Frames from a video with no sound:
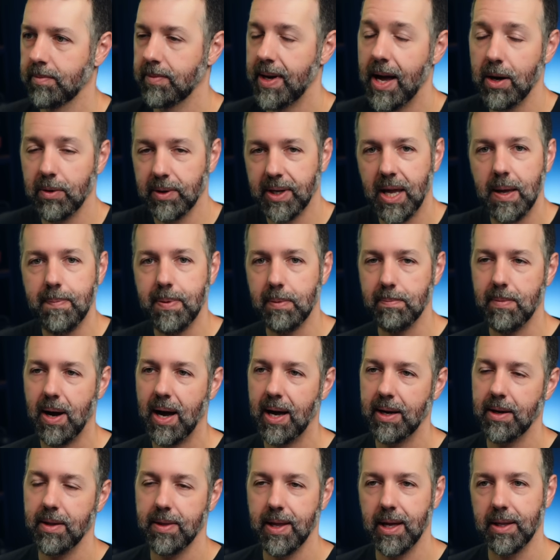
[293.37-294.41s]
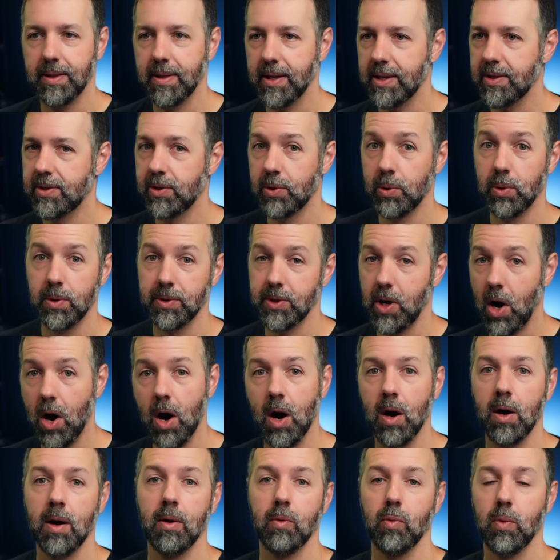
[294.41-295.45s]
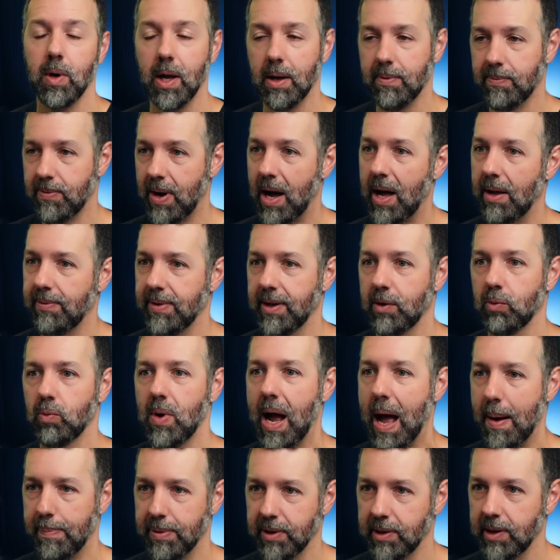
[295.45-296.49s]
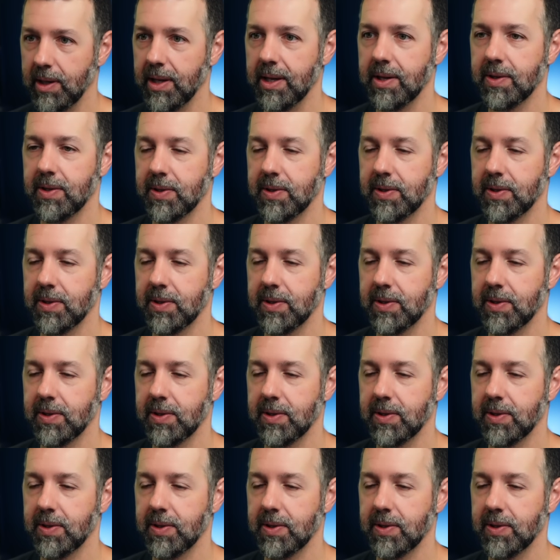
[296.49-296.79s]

Now, keep in mind that these tools are evolving rapidly.